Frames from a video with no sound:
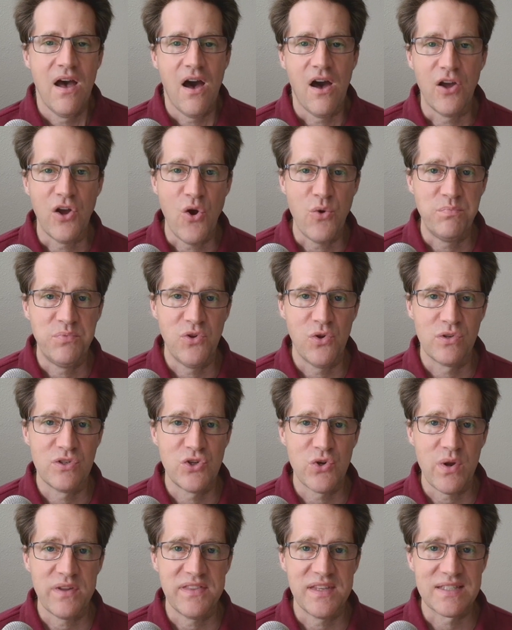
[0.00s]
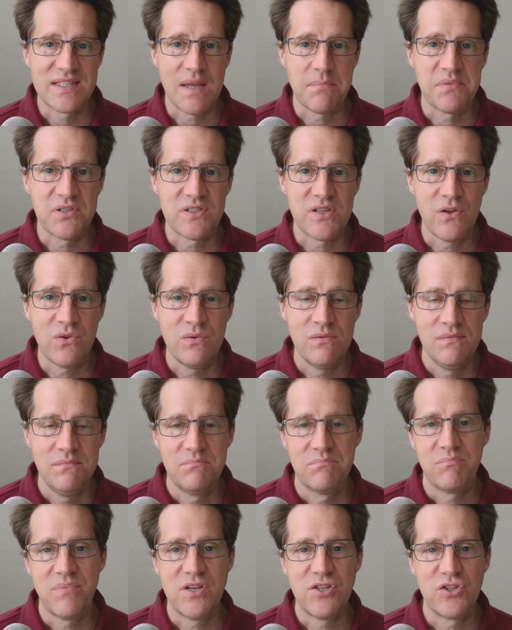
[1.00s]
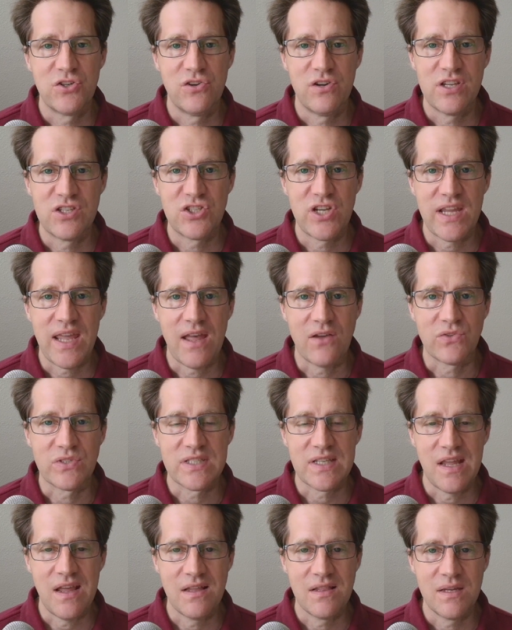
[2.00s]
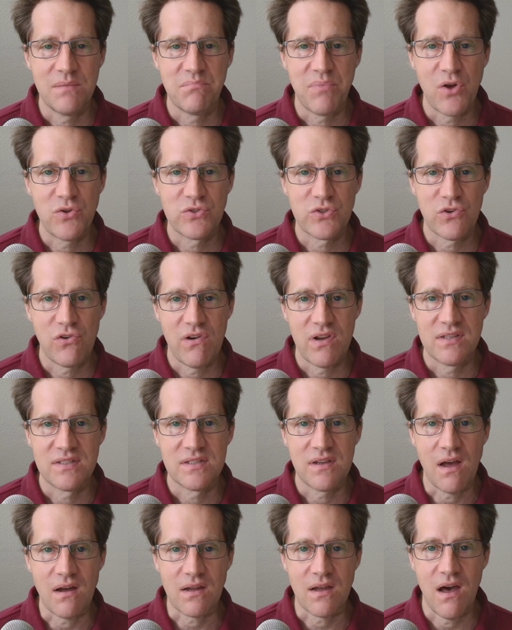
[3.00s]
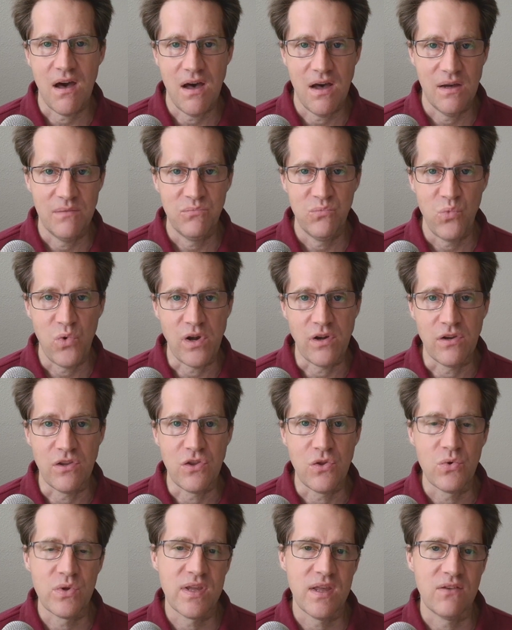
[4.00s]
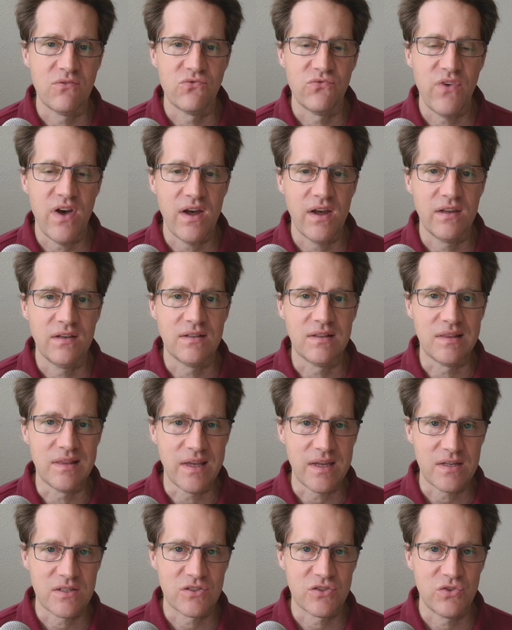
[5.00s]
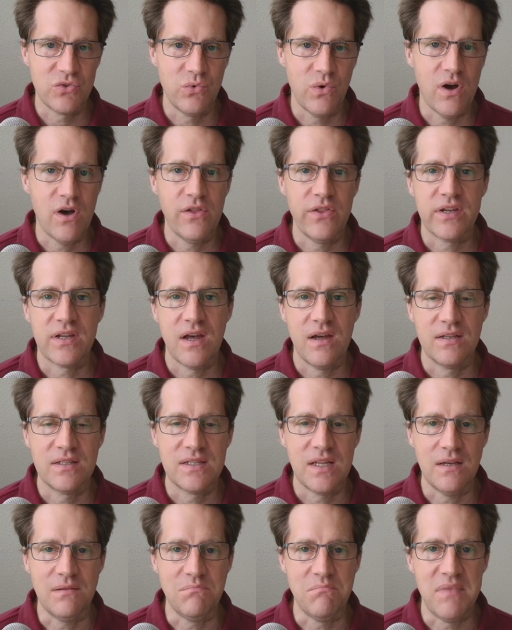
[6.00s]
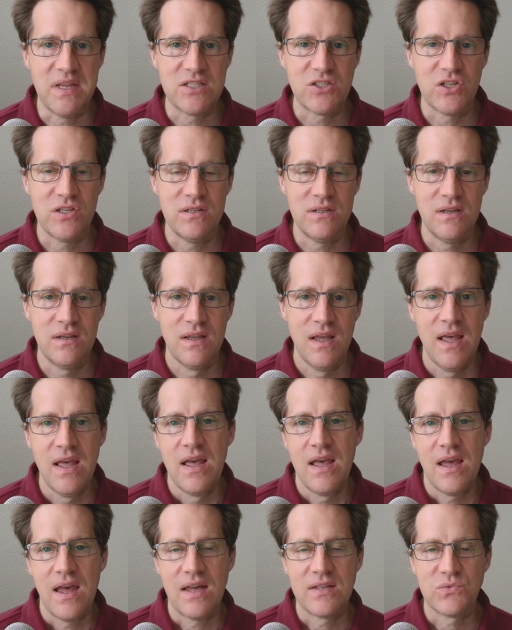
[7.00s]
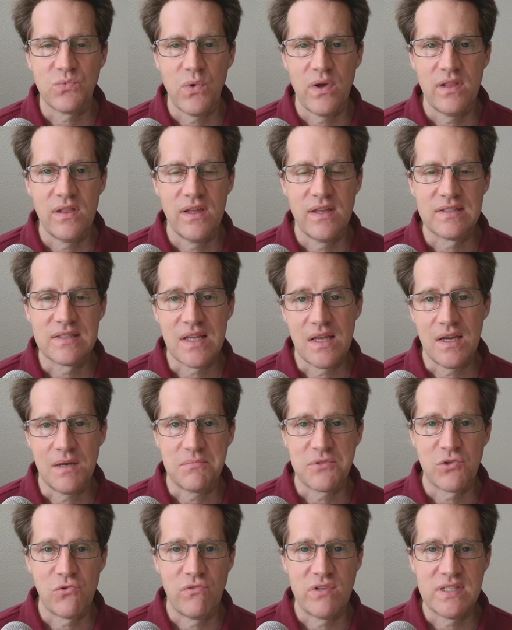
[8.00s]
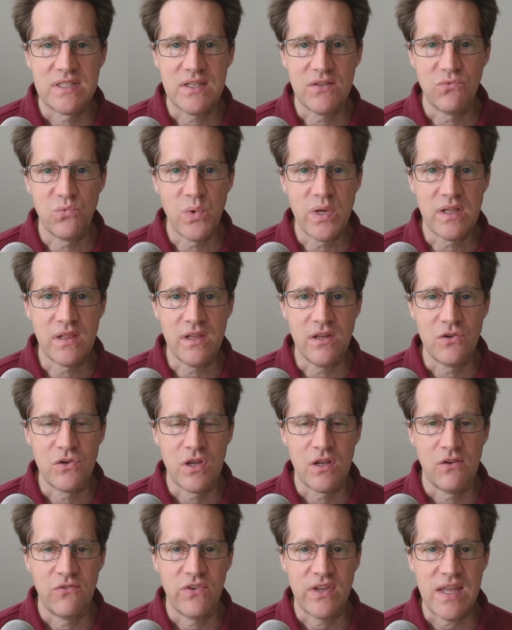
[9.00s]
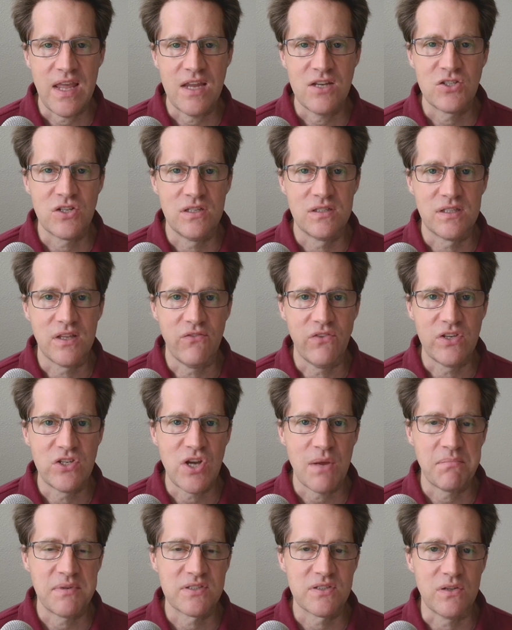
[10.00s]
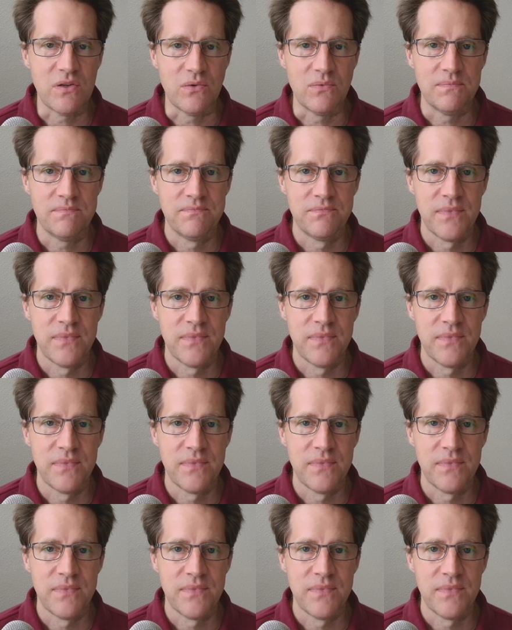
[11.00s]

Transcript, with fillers: I hope you enjoyed this episode. Be sure to check out scalingpostgres.com, where you can find links to all the content mentioned, as well as sign up to receive weekly notifications of each episode.